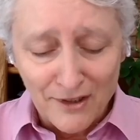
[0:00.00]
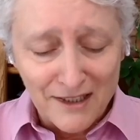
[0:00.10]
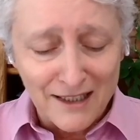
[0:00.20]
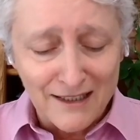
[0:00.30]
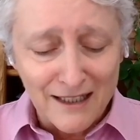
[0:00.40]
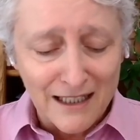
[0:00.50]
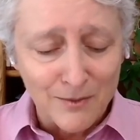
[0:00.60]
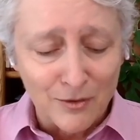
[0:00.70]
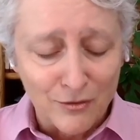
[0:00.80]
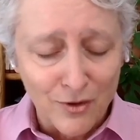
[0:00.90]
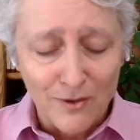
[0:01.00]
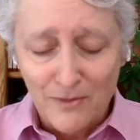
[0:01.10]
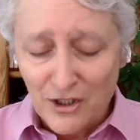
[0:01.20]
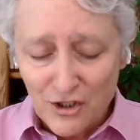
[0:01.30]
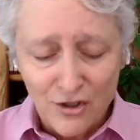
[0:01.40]
This success will ruin
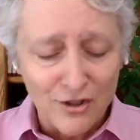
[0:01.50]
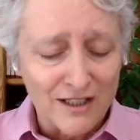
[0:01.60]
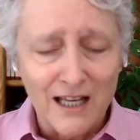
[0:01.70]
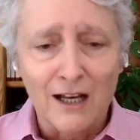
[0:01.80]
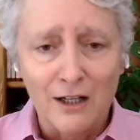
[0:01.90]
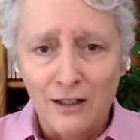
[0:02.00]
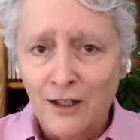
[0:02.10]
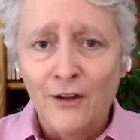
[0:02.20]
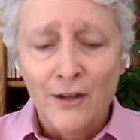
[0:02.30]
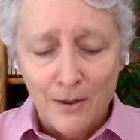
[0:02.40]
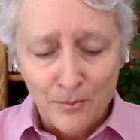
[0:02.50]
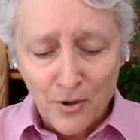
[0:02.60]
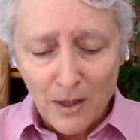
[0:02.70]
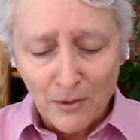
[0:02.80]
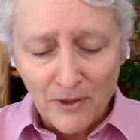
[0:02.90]
me sure as hell. It
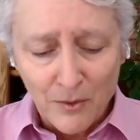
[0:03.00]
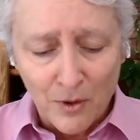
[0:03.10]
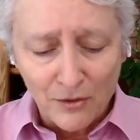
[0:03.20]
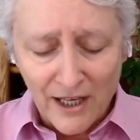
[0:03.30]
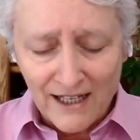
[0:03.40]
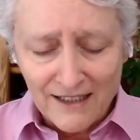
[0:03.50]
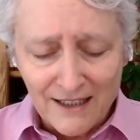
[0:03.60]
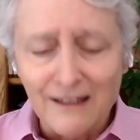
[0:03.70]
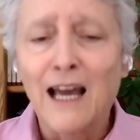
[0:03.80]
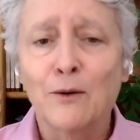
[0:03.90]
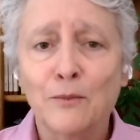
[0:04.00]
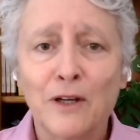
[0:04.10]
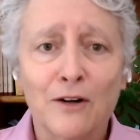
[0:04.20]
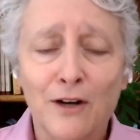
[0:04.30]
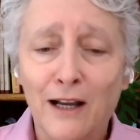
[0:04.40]
probably won't last, and that will
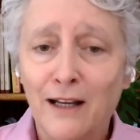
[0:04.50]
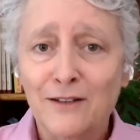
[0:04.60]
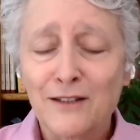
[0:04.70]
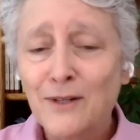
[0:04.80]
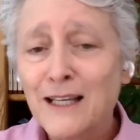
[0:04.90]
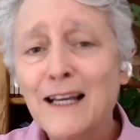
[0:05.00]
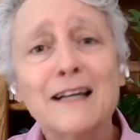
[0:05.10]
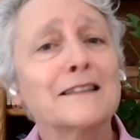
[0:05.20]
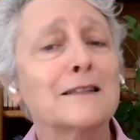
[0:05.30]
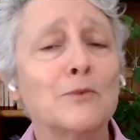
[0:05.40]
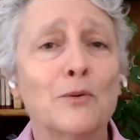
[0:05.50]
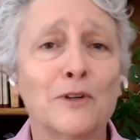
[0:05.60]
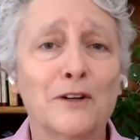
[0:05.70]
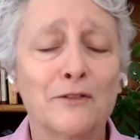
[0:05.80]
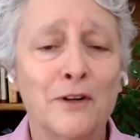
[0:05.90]
be all right. So he has this
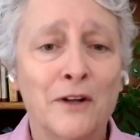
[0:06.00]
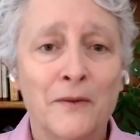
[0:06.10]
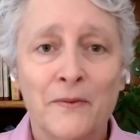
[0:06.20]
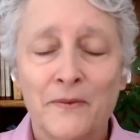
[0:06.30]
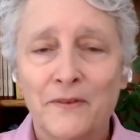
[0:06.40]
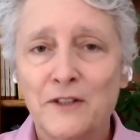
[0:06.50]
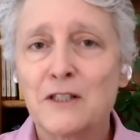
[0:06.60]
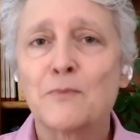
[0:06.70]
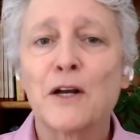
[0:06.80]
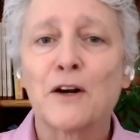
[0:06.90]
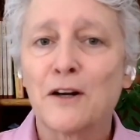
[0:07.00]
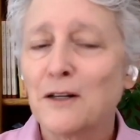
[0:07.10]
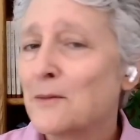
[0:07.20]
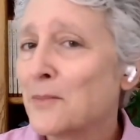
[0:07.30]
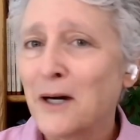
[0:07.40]
moment of despair,
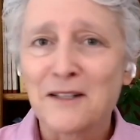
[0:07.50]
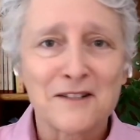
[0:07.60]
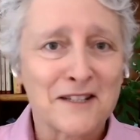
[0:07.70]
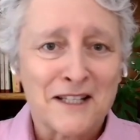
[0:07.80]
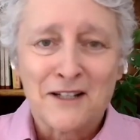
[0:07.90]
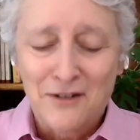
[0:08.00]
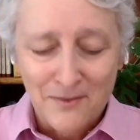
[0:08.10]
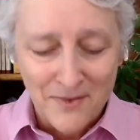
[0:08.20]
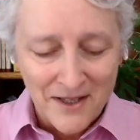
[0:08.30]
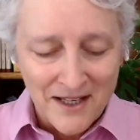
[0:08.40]
imposter syndrome.